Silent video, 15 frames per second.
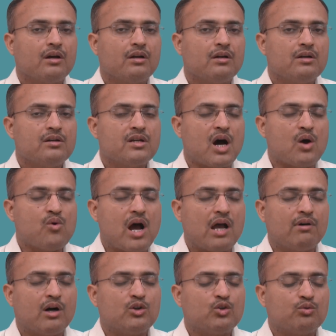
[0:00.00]
Now I
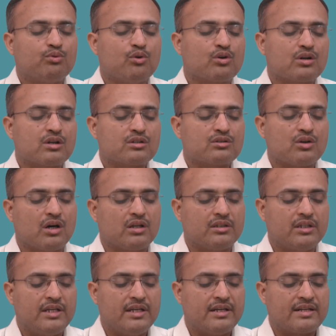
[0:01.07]
want to focus on
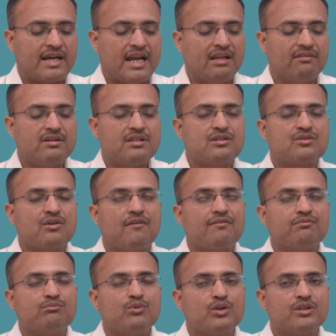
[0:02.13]
the relevance
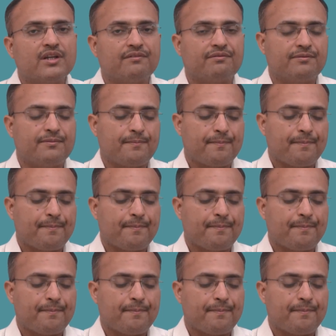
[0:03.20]
of motive,